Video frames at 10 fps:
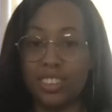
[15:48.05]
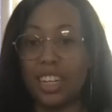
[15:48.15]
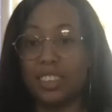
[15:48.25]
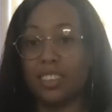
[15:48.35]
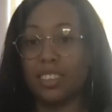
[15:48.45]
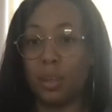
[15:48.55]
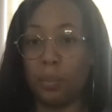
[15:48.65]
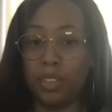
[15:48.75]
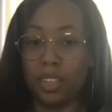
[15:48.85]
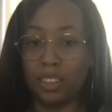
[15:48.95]
That's
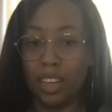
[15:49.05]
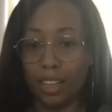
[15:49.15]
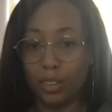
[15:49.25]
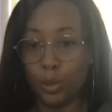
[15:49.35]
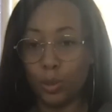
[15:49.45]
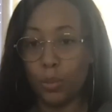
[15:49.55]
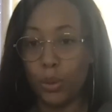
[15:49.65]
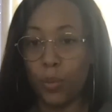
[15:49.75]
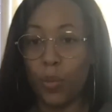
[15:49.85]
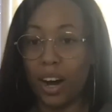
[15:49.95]
something that took
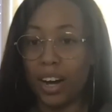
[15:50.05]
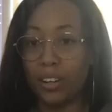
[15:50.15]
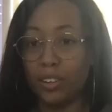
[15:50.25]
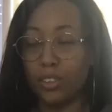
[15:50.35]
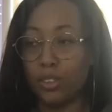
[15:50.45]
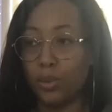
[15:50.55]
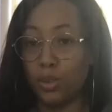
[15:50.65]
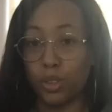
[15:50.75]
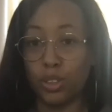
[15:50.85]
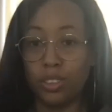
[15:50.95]
me a while to
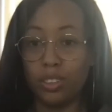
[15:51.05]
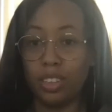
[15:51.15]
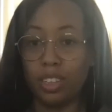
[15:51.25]
learn.